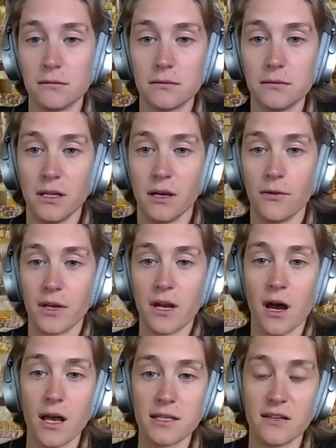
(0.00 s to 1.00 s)
you know, the
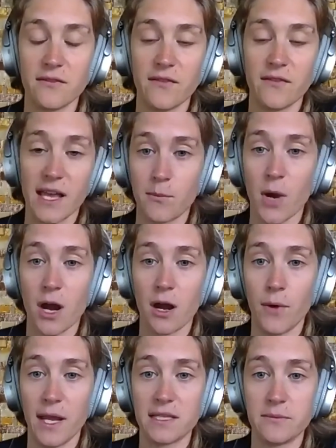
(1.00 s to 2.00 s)
cost of
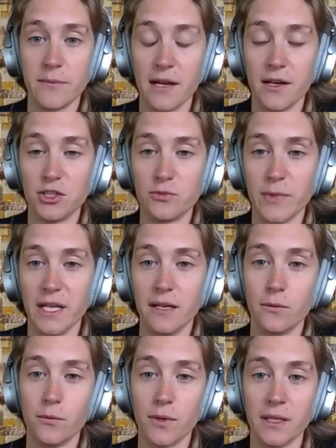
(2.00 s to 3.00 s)
SMR waste
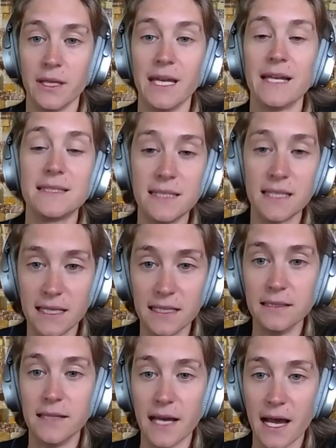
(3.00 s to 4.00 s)
management will
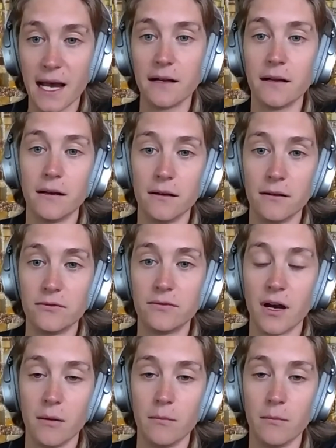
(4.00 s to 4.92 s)
exceed that of